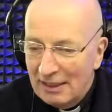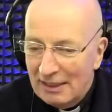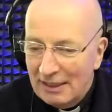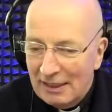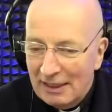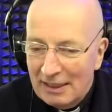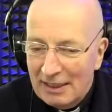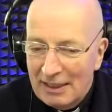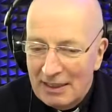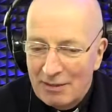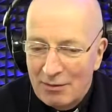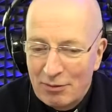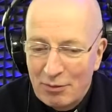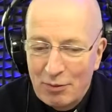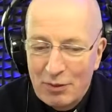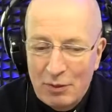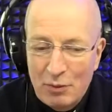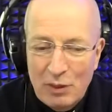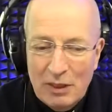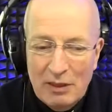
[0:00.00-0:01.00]
And if
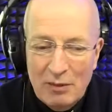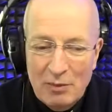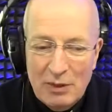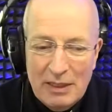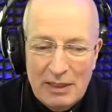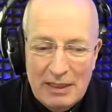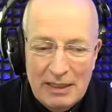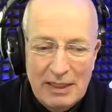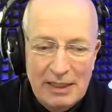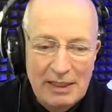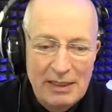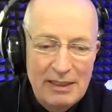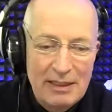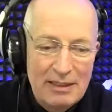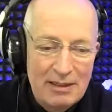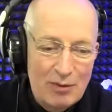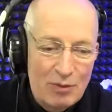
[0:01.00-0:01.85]
we can be any